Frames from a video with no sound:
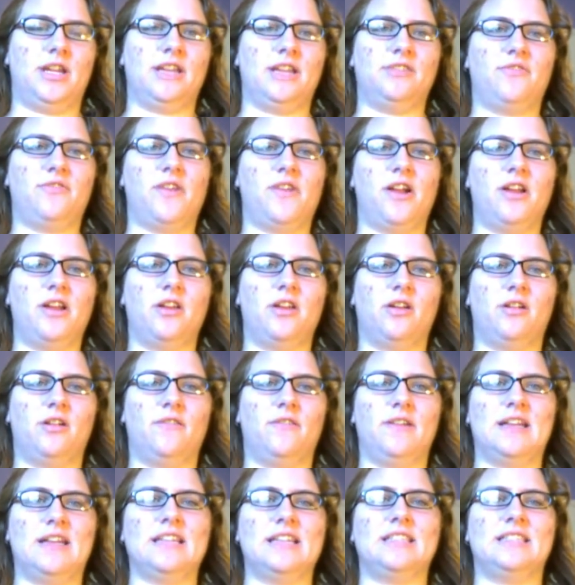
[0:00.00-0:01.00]
She gets
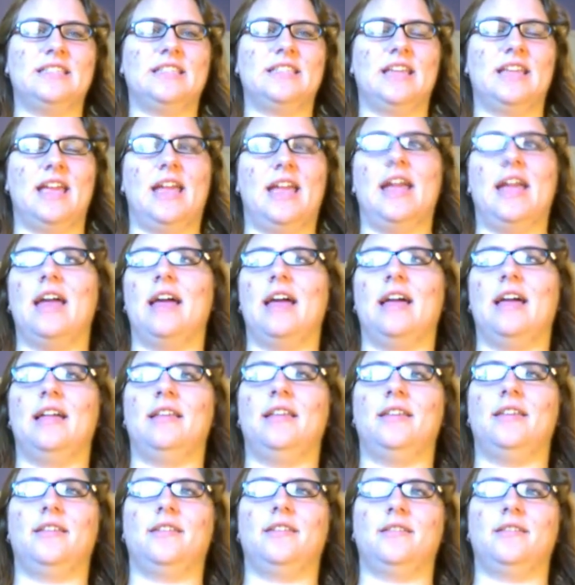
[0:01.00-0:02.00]
very nervous
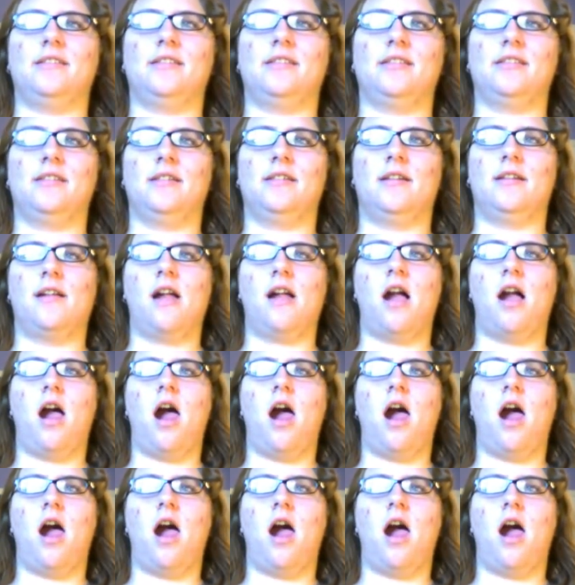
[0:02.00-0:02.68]
and